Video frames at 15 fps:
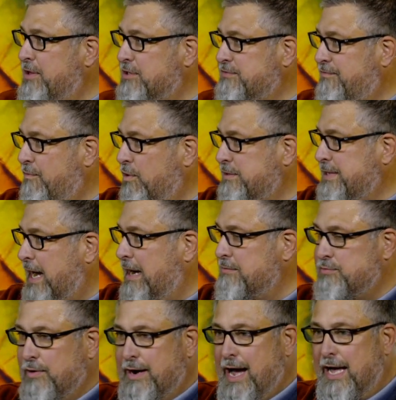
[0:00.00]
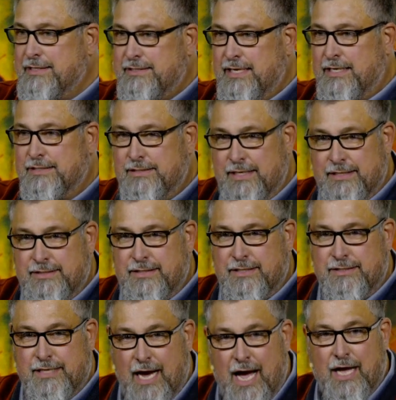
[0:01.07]
there's four times where God says, This
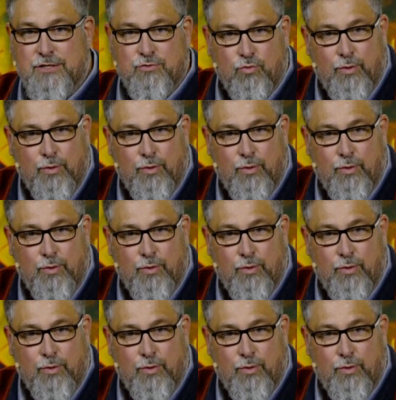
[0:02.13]
is God's